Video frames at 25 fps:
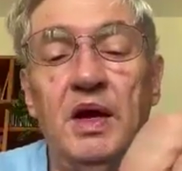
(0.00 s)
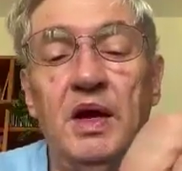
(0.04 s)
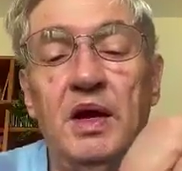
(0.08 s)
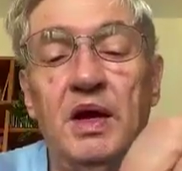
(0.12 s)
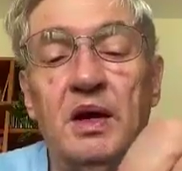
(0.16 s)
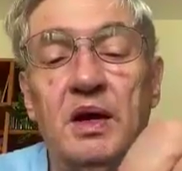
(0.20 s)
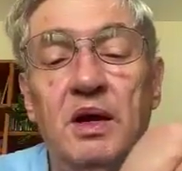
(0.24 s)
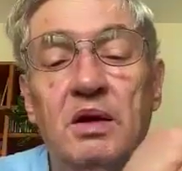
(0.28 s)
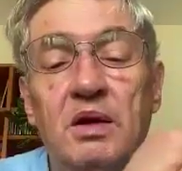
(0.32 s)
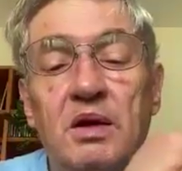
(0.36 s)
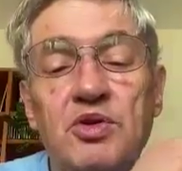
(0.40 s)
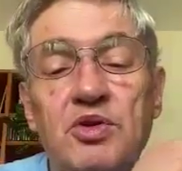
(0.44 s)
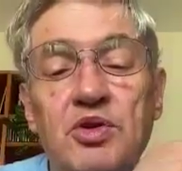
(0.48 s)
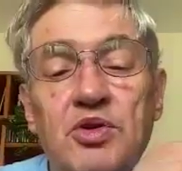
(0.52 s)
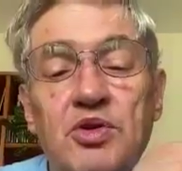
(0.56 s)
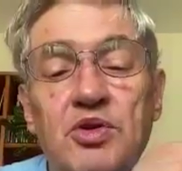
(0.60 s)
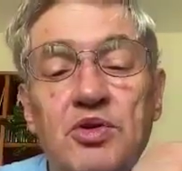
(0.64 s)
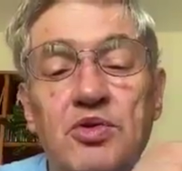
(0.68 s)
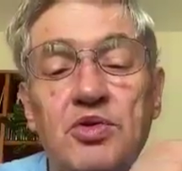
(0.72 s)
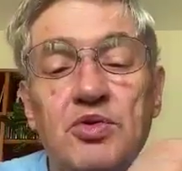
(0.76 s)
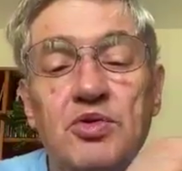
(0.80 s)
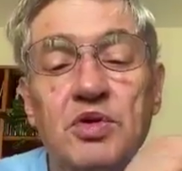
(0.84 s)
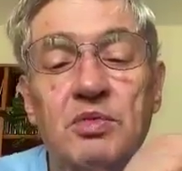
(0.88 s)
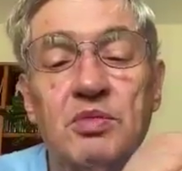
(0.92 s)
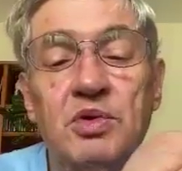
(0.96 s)
And I'll
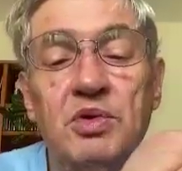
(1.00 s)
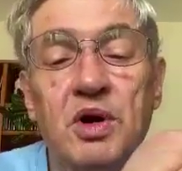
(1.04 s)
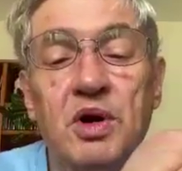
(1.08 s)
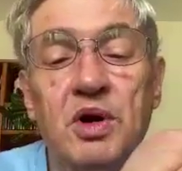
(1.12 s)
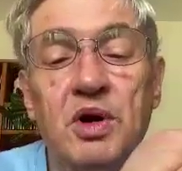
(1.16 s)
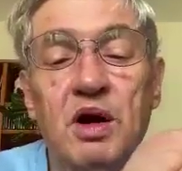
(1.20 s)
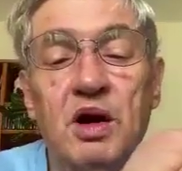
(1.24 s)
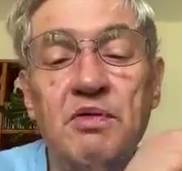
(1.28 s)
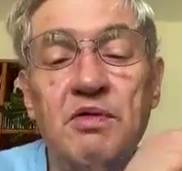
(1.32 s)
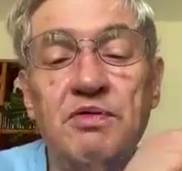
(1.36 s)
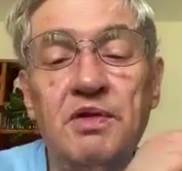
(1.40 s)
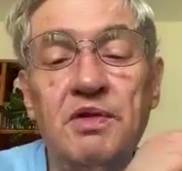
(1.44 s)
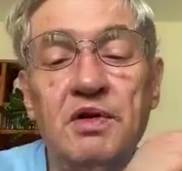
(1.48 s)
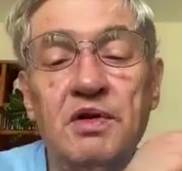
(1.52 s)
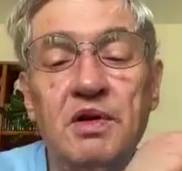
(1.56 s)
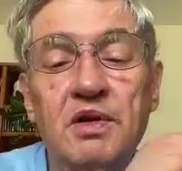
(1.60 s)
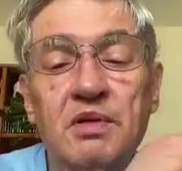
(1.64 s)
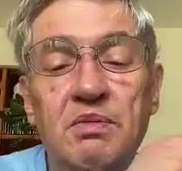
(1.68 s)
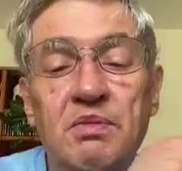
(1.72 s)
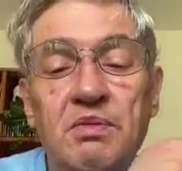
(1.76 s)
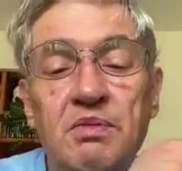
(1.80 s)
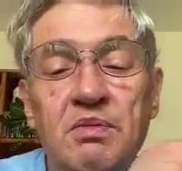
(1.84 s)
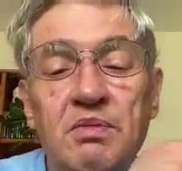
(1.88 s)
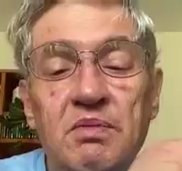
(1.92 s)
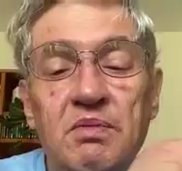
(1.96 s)
trim it off
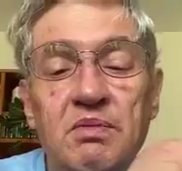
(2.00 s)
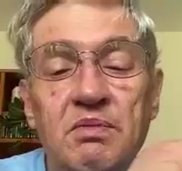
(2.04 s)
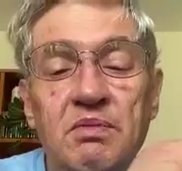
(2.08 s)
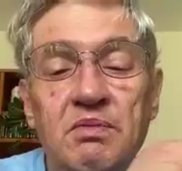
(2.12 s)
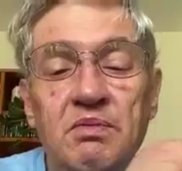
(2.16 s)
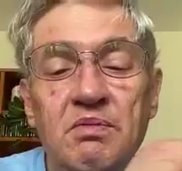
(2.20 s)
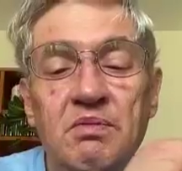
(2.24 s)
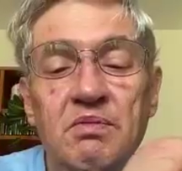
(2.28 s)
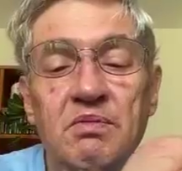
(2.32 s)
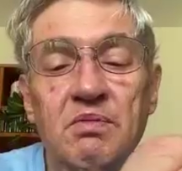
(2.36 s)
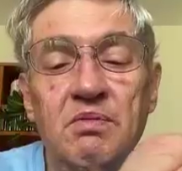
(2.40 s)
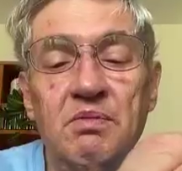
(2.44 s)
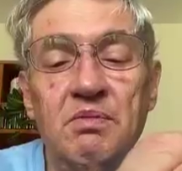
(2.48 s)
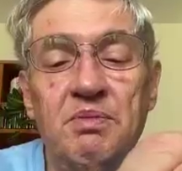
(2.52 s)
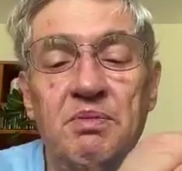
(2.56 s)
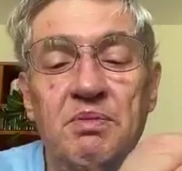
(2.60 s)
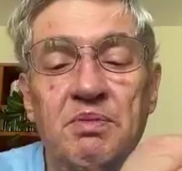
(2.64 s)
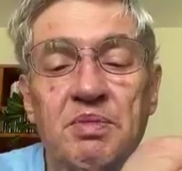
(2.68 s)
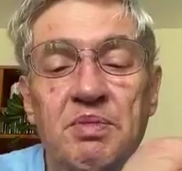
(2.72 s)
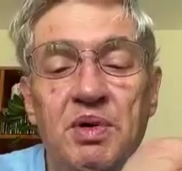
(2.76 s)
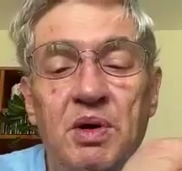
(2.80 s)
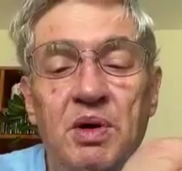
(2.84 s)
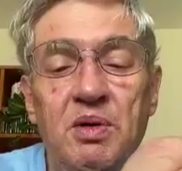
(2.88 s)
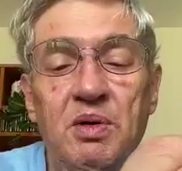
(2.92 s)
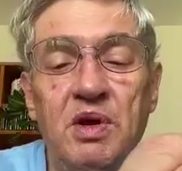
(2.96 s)
at
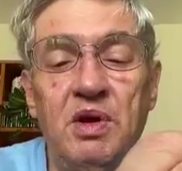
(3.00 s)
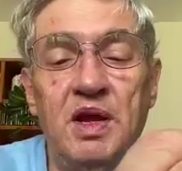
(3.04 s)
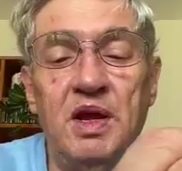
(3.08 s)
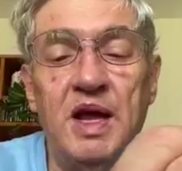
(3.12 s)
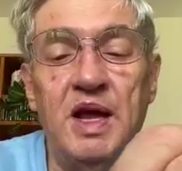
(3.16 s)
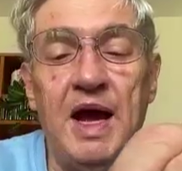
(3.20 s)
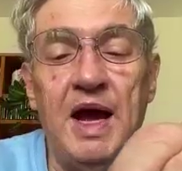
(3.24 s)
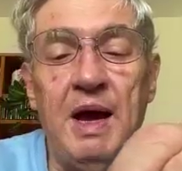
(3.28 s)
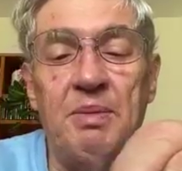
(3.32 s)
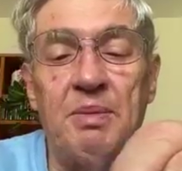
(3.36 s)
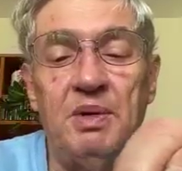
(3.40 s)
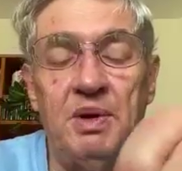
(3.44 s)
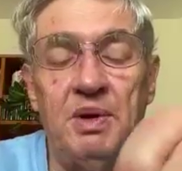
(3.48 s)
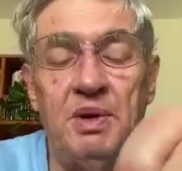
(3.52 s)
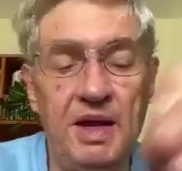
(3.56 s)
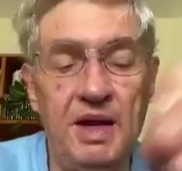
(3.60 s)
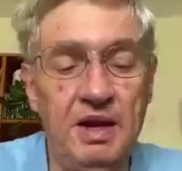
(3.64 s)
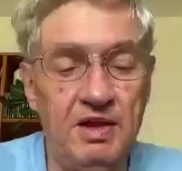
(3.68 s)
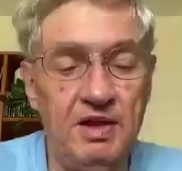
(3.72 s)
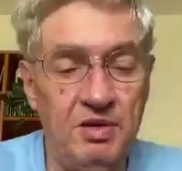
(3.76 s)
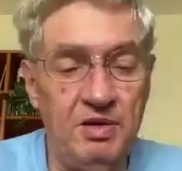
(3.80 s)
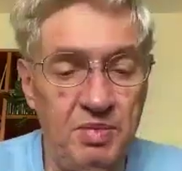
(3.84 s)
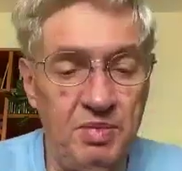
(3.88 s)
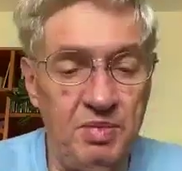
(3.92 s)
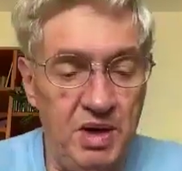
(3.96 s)
about gap
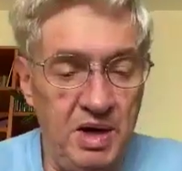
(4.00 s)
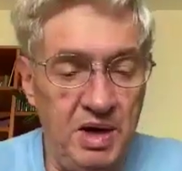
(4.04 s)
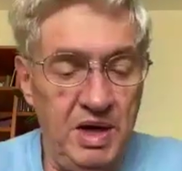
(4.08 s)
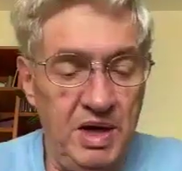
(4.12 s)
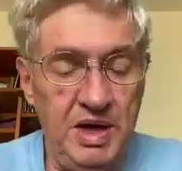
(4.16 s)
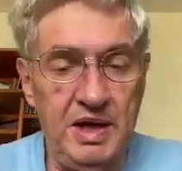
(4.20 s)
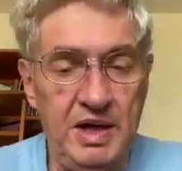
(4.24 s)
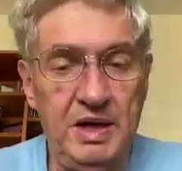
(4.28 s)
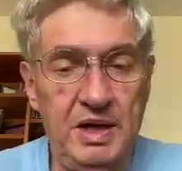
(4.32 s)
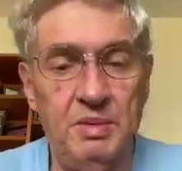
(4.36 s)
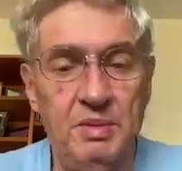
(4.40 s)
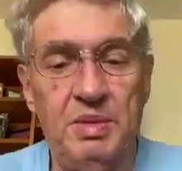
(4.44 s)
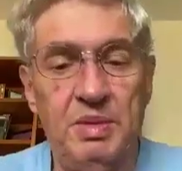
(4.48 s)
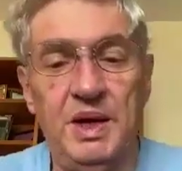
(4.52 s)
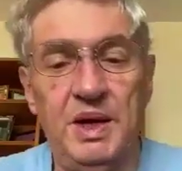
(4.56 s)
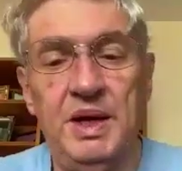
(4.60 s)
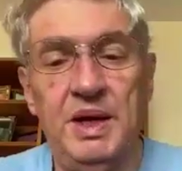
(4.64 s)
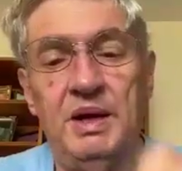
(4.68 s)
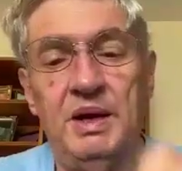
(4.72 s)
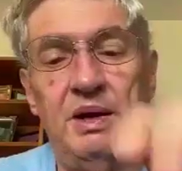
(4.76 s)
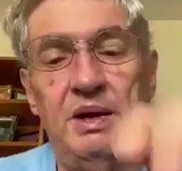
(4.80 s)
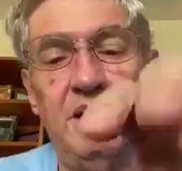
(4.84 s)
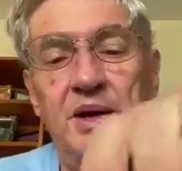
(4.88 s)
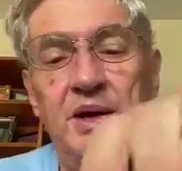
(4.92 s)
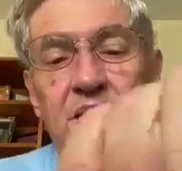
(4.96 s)
length behind the
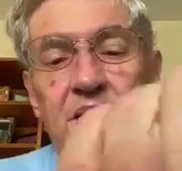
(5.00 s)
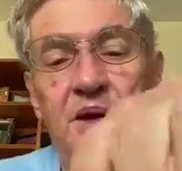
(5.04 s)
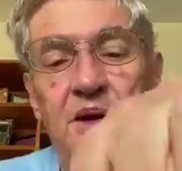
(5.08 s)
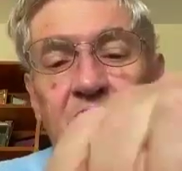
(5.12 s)
bend.